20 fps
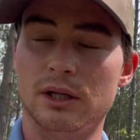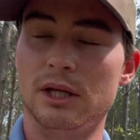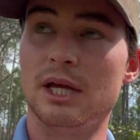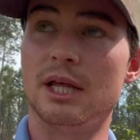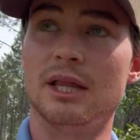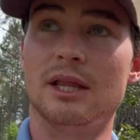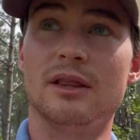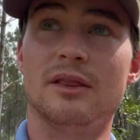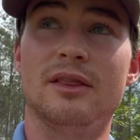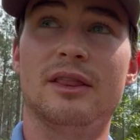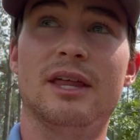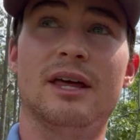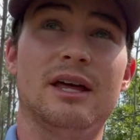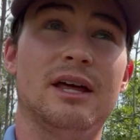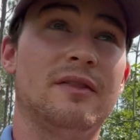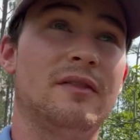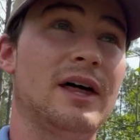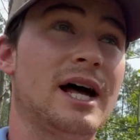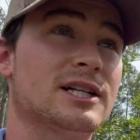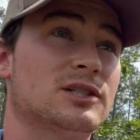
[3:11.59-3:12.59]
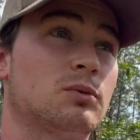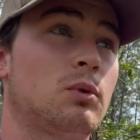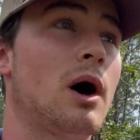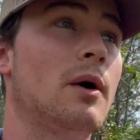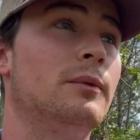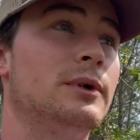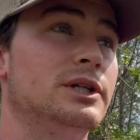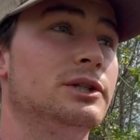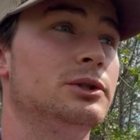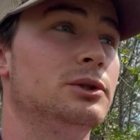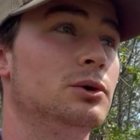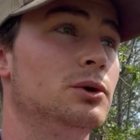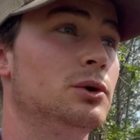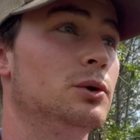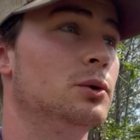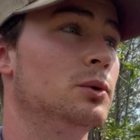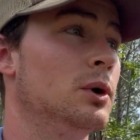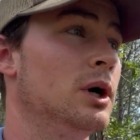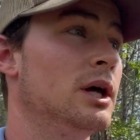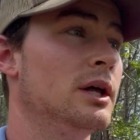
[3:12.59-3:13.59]
And that's why we
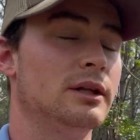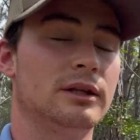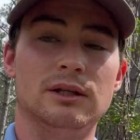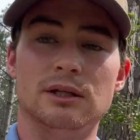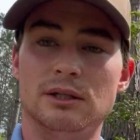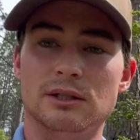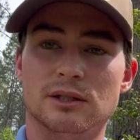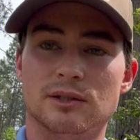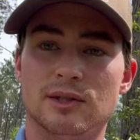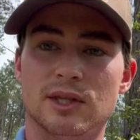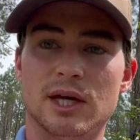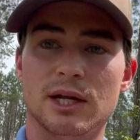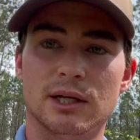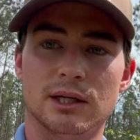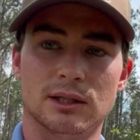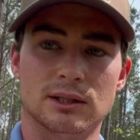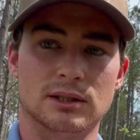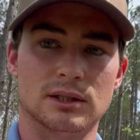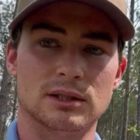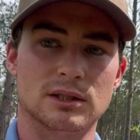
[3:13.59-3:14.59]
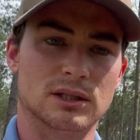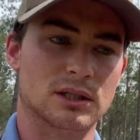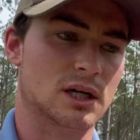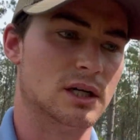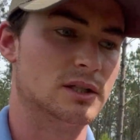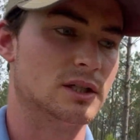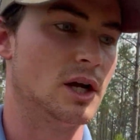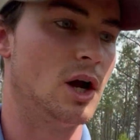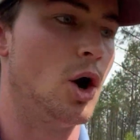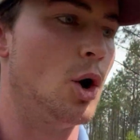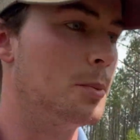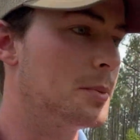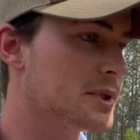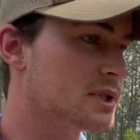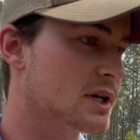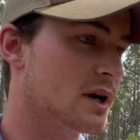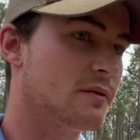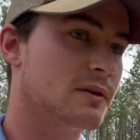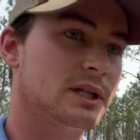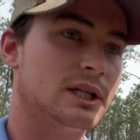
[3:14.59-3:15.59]
do these thinnings, is because it opens
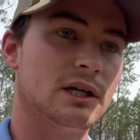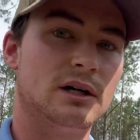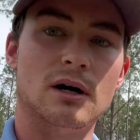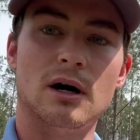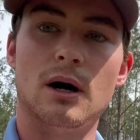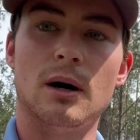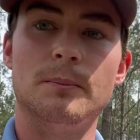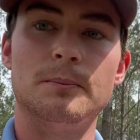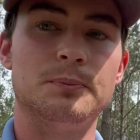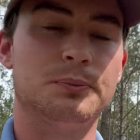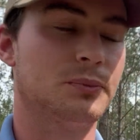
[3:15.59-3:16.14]
everything up